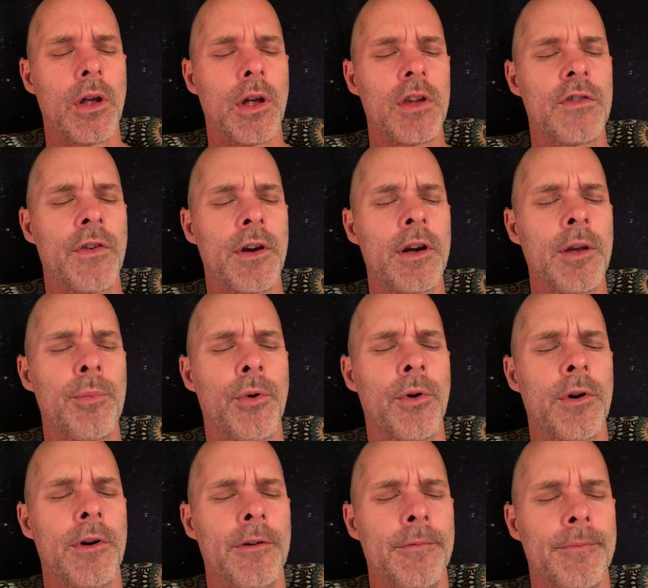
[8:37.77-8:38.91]
It's very
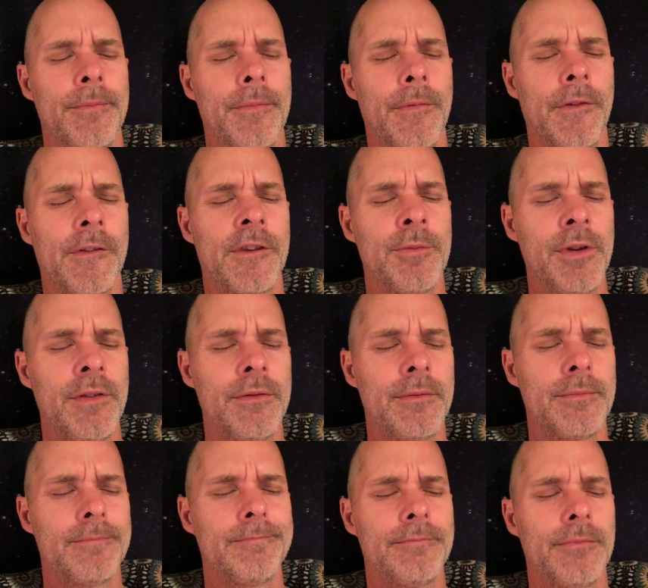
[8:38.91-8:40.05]
important to be
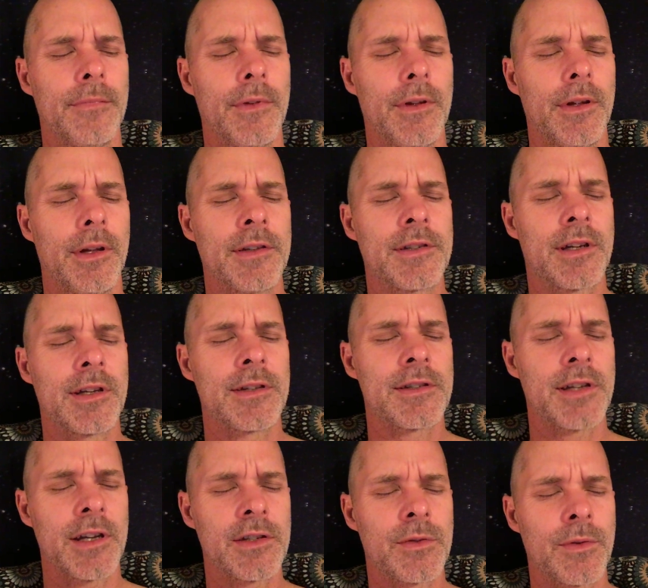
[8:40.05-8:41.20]
as
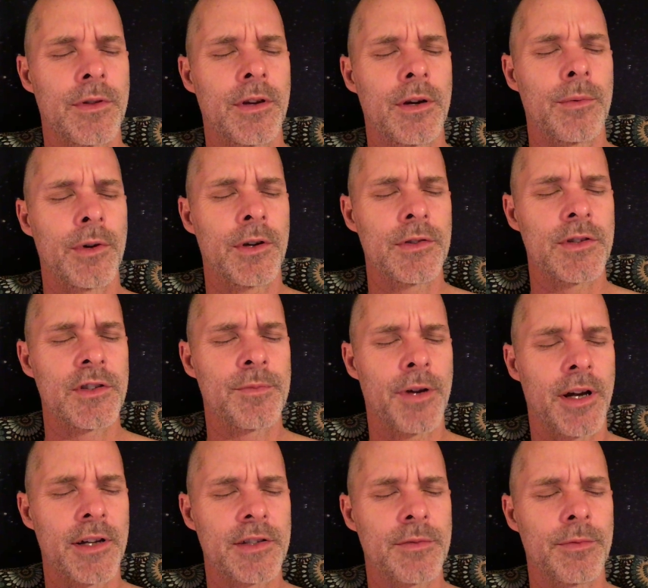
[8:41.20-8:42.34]
concise with our words as
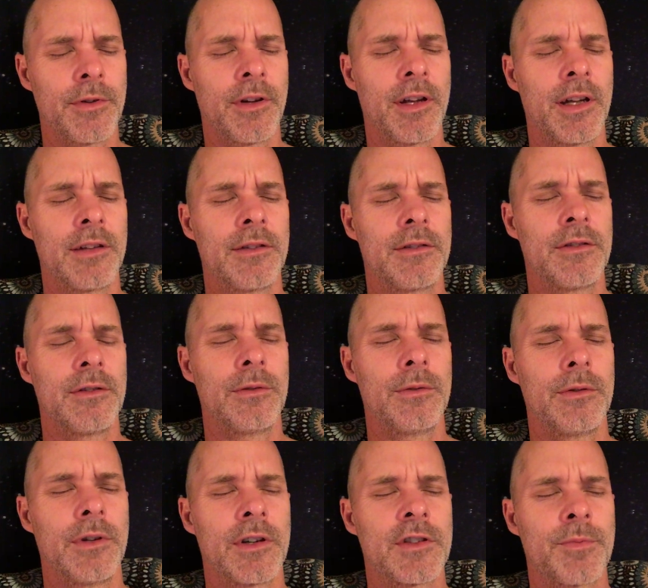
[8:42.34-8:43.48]
possible and
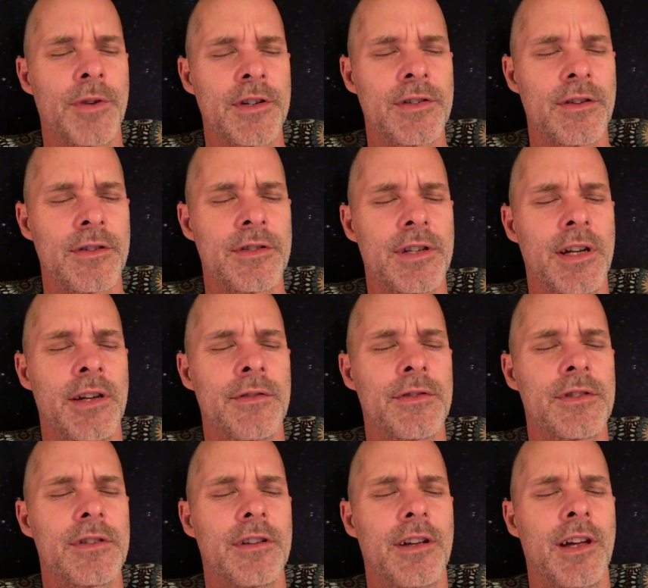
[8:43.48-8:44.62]
to express
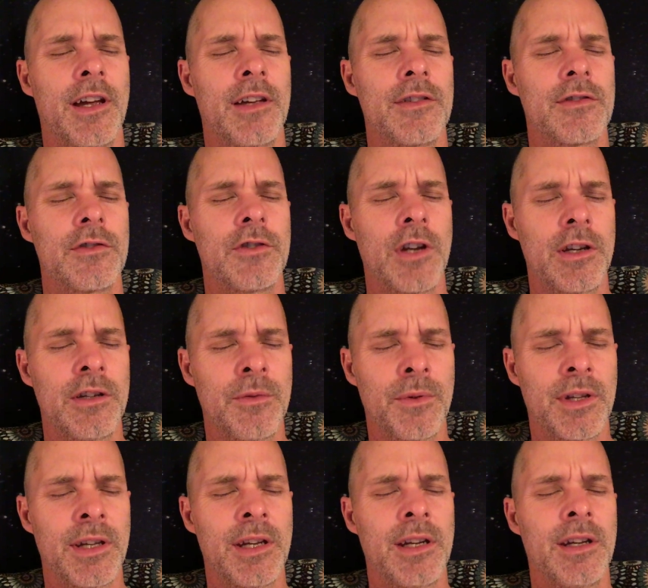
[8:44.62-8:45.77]
ourselves as
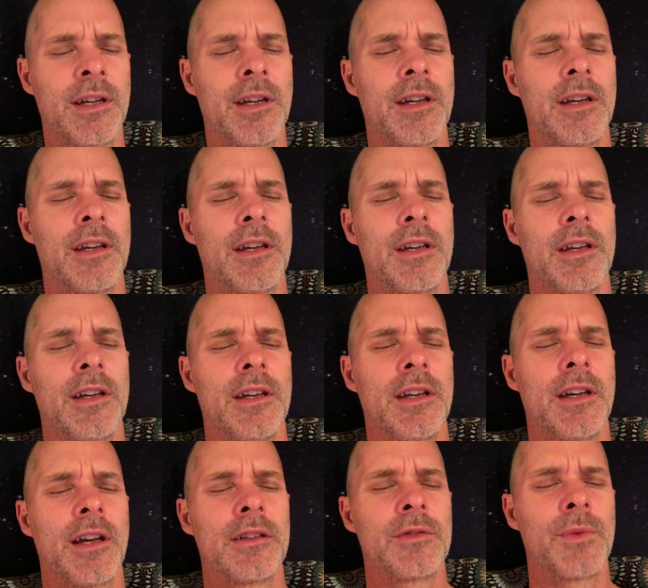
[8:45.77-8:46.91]
genuinely
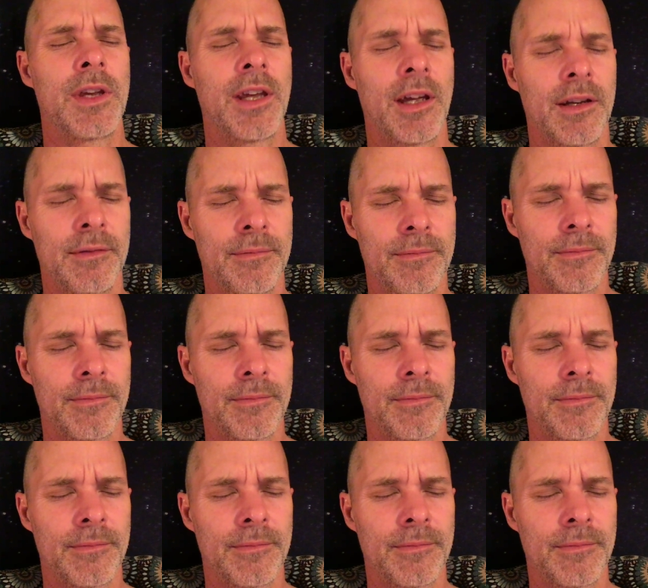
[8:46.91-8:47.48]
as we can.